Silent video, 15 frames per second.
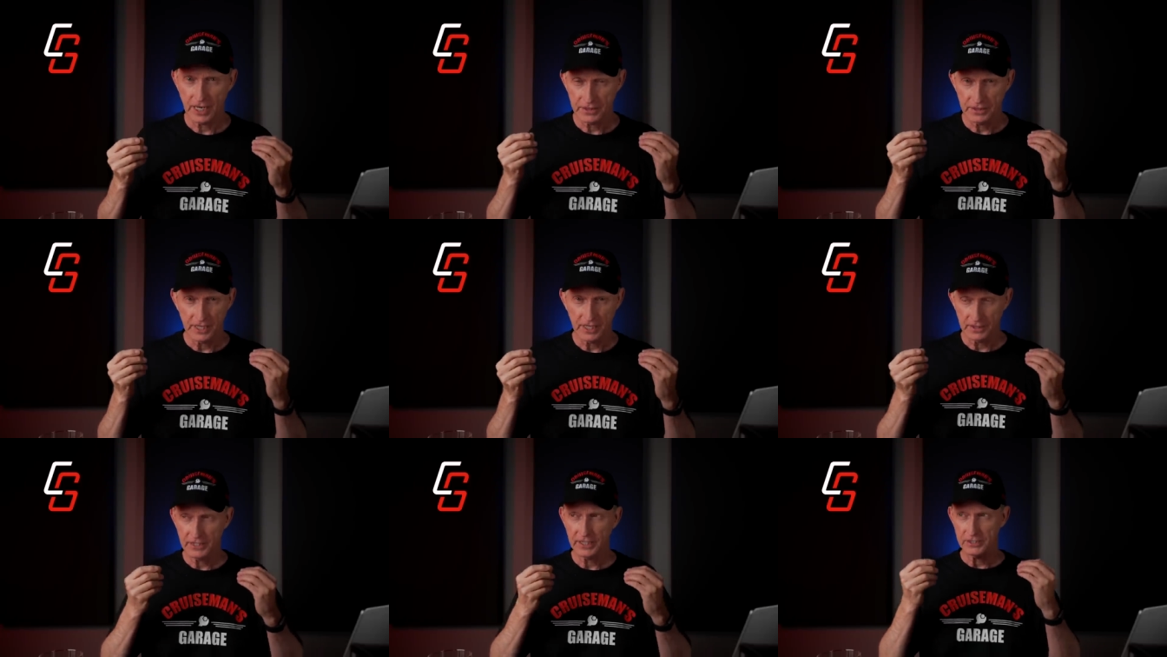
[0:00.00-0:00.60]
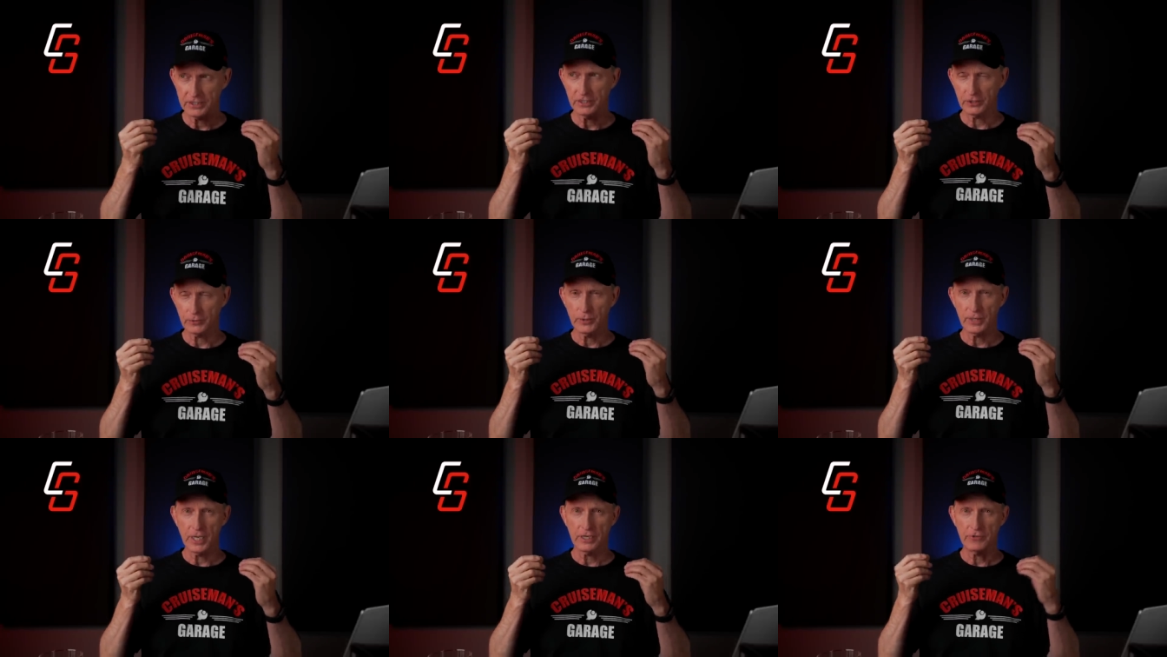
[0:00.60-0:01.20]
I, th I, think it's
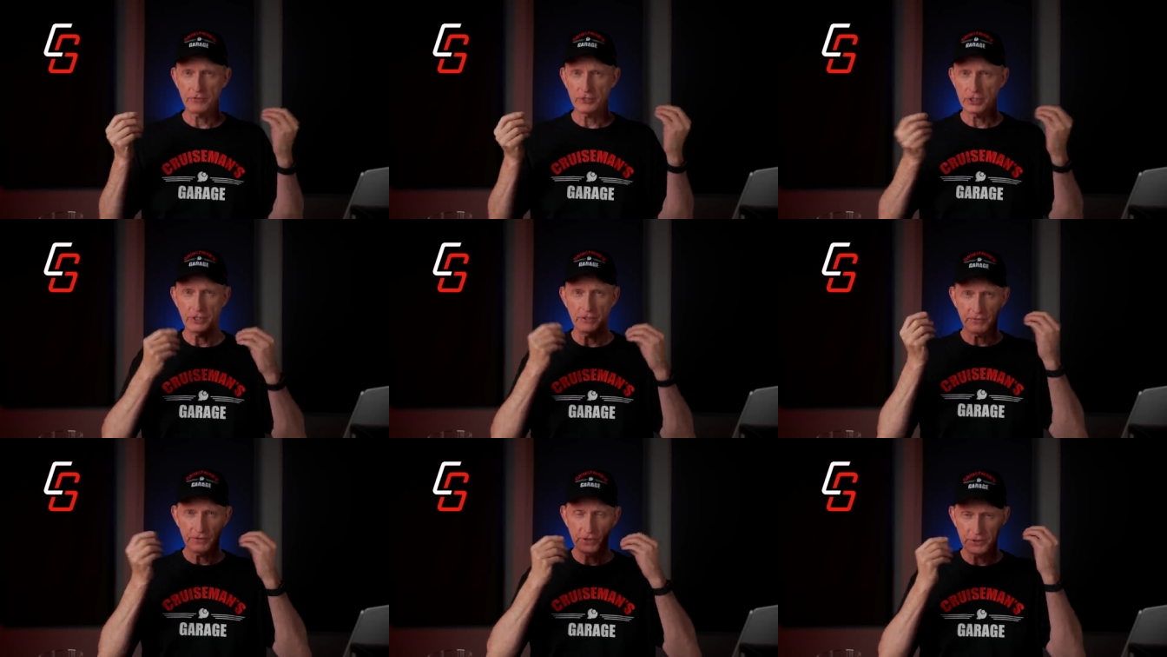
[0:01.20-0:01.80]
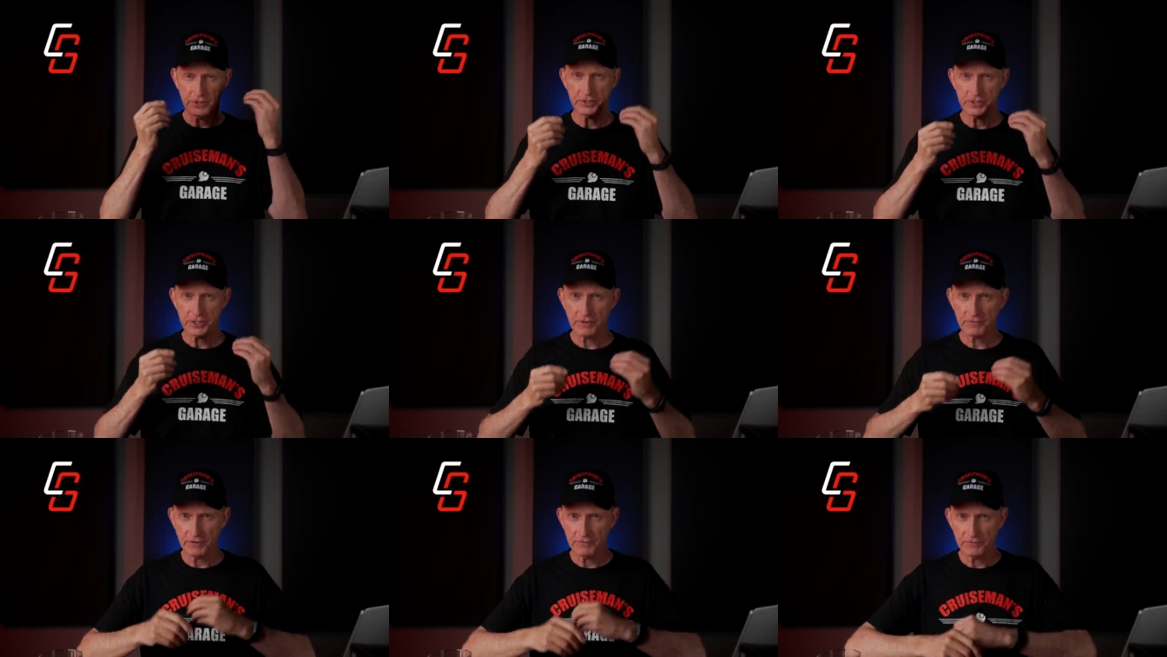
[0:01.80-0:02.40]
liquid nitrogen, the, the,
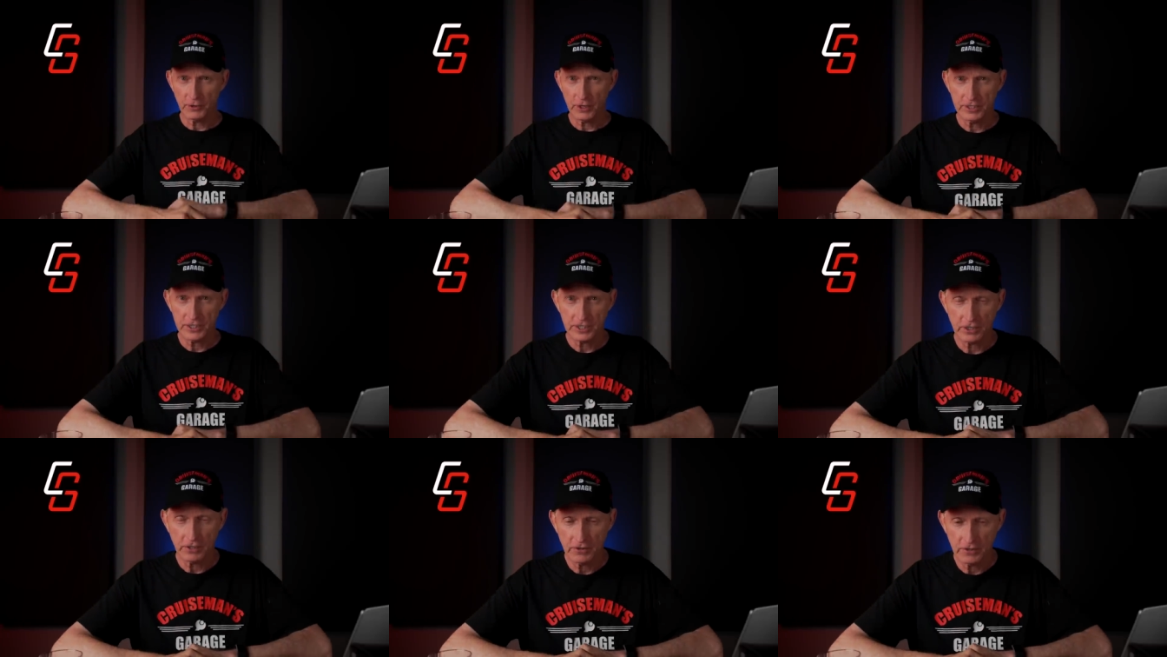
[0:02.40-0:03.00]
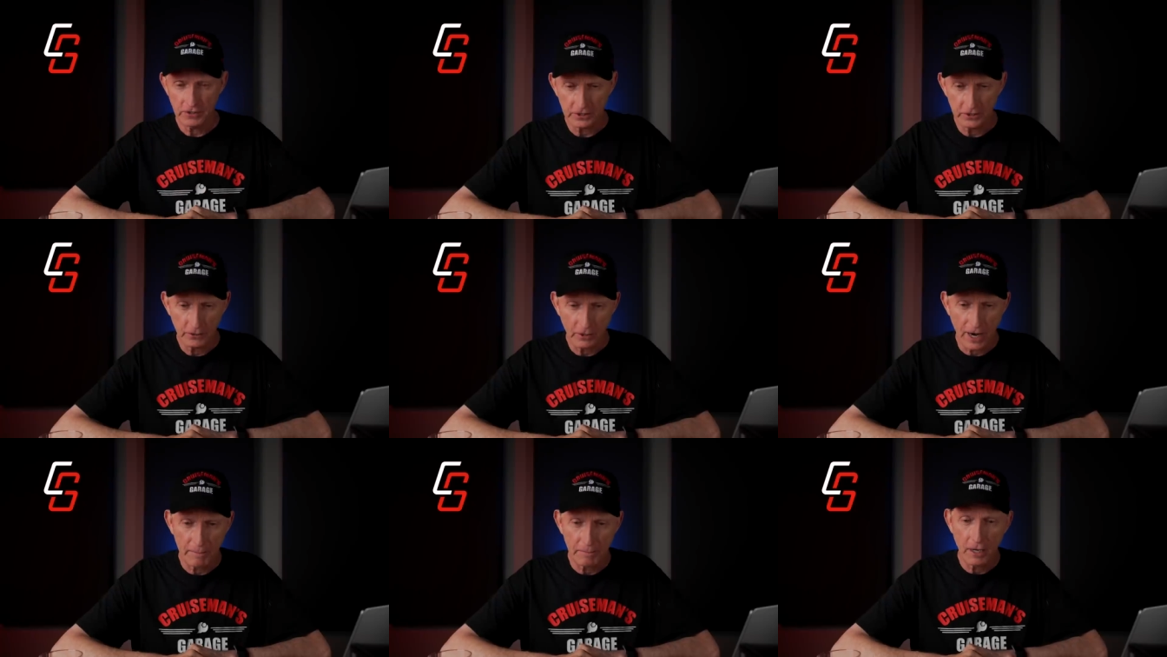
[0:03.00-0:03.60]
stuff that freezes all the
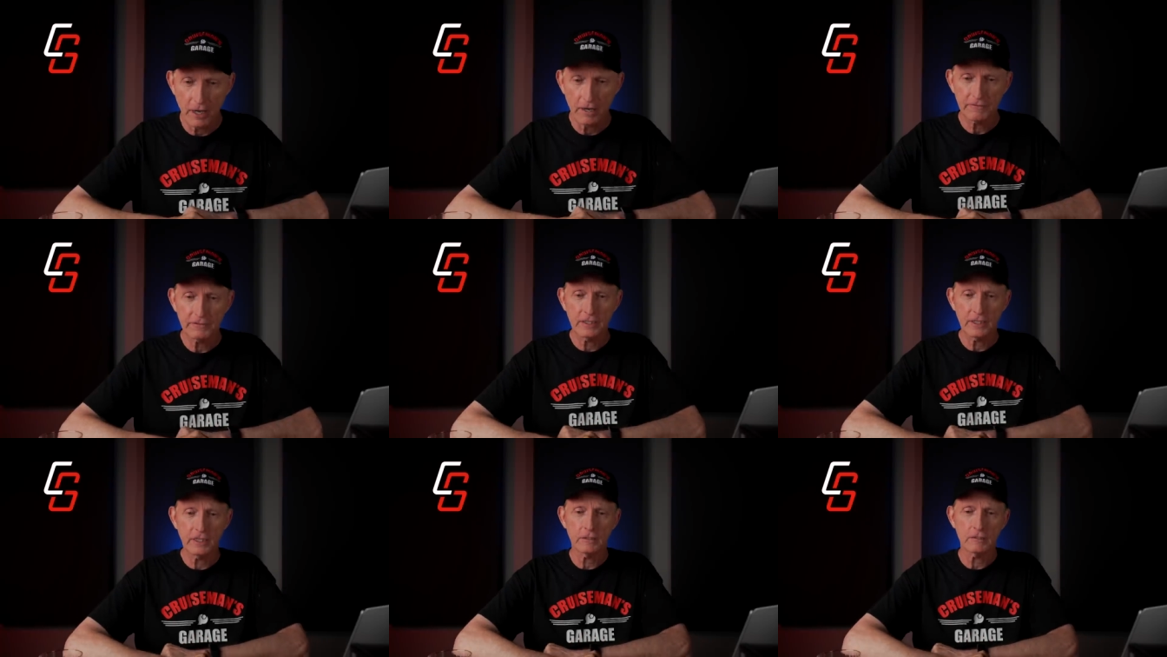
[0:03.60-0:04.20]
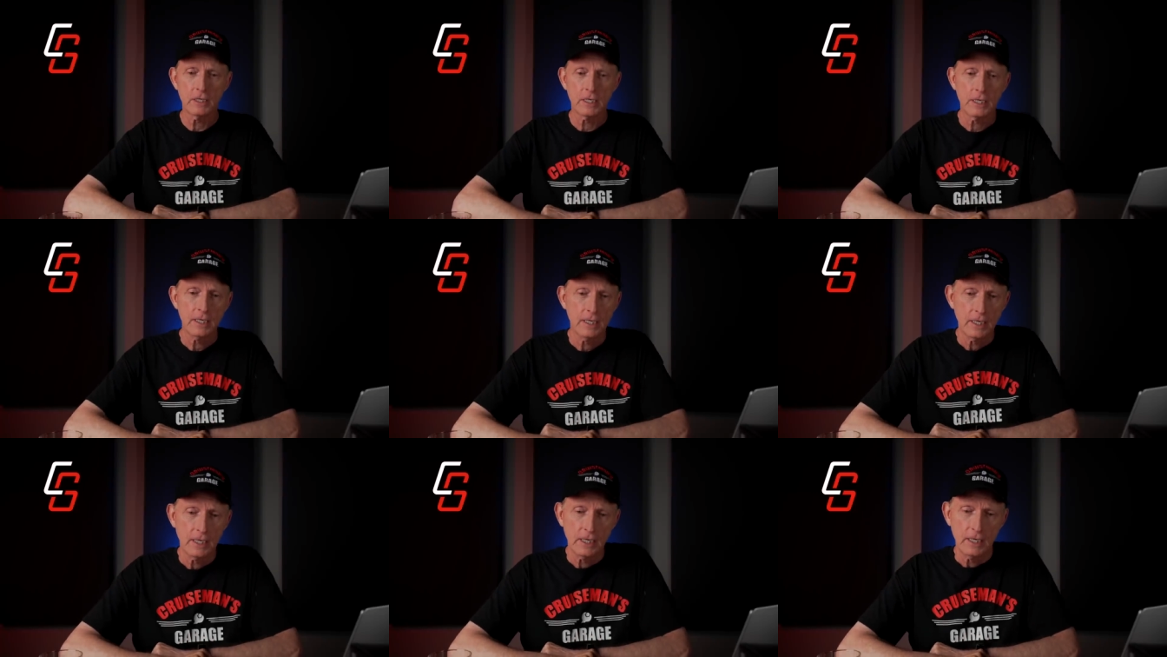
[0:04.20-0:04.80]
crap off, you know
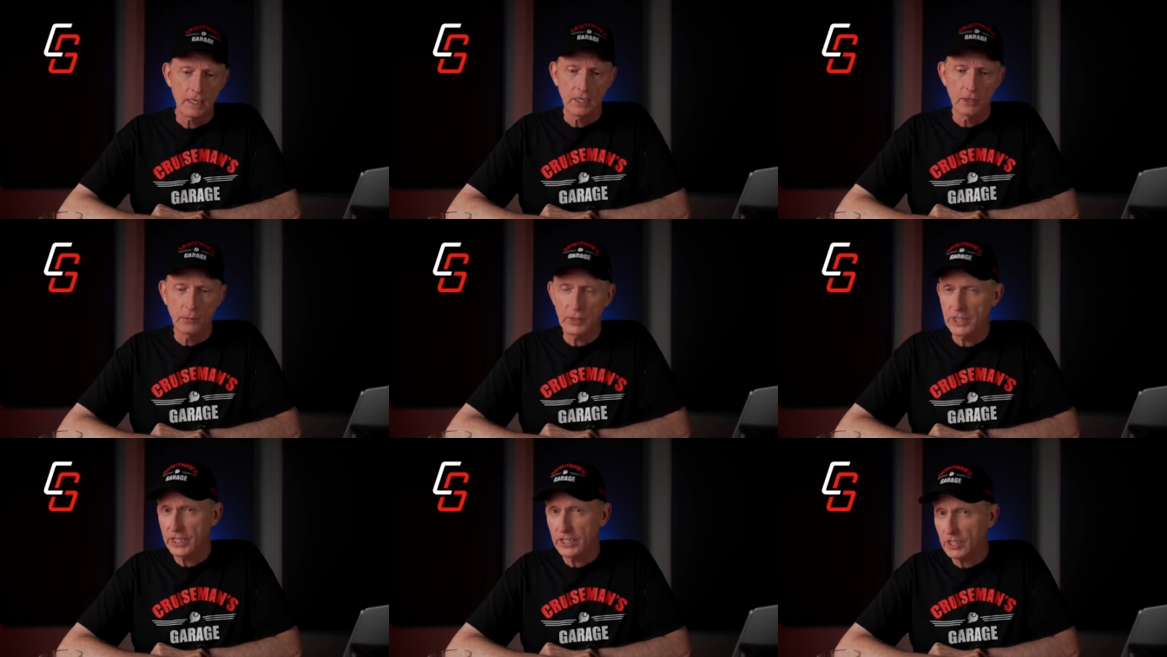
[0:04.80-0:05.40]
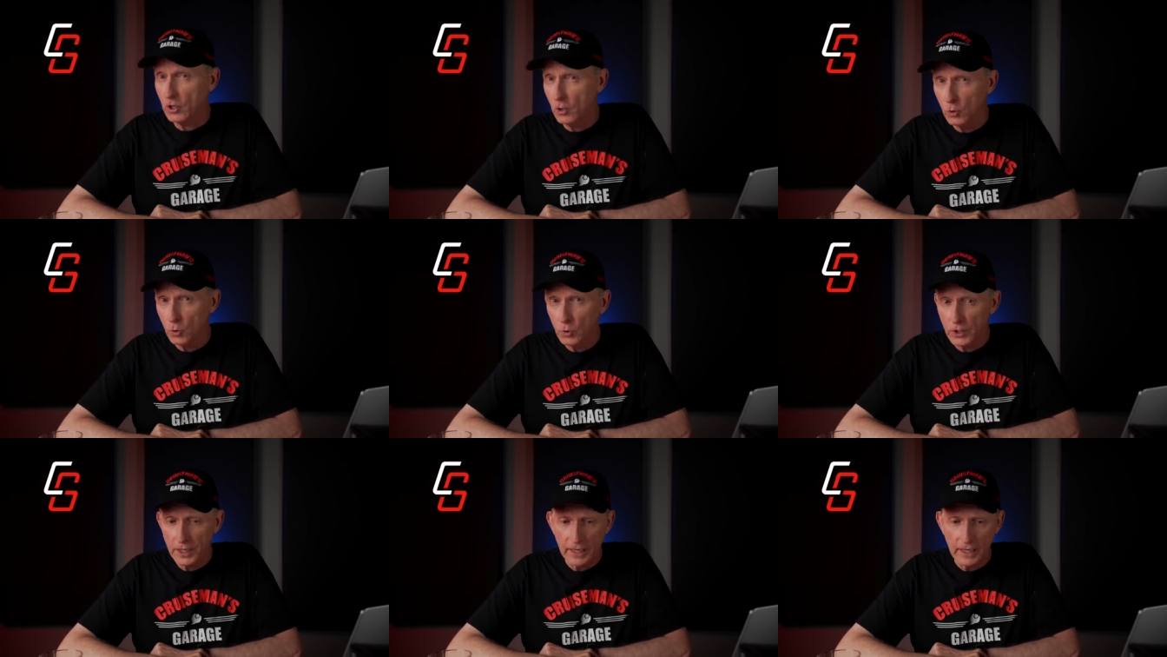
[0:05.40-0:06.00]
when you get
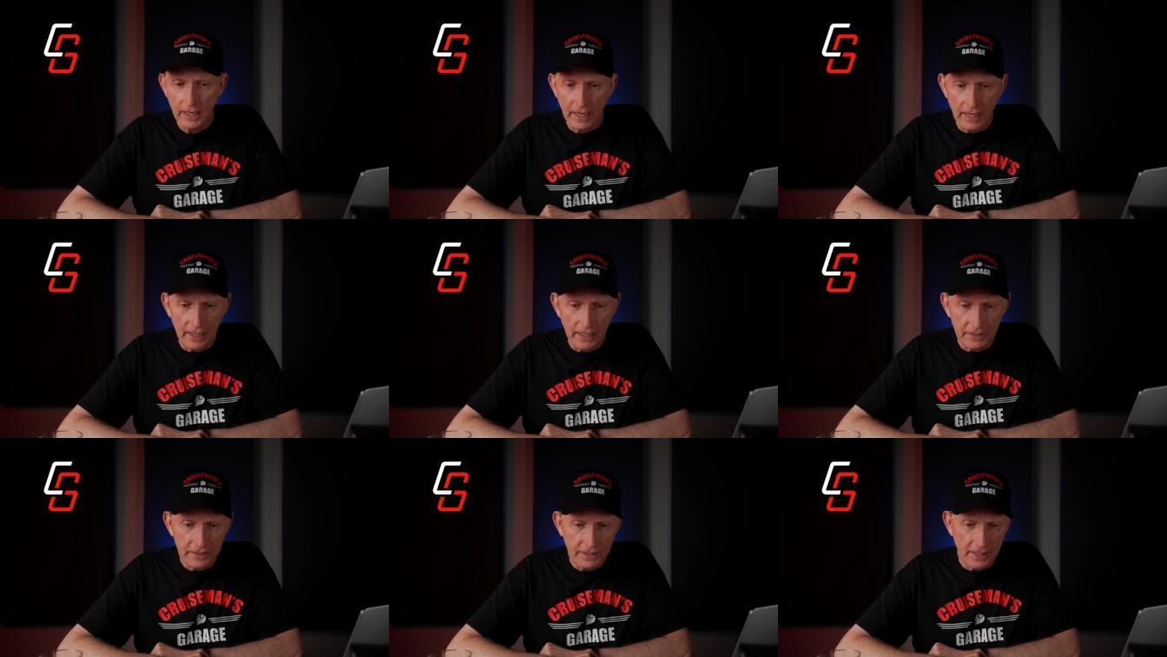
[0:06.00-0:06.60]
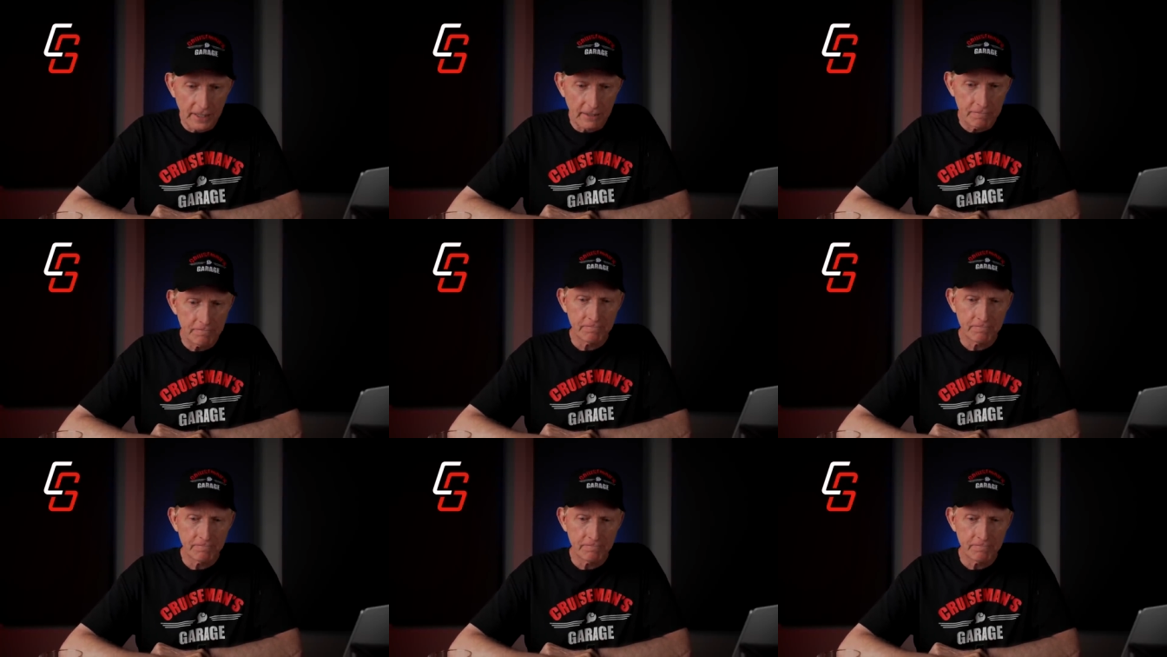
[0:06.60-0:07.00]
old and uh,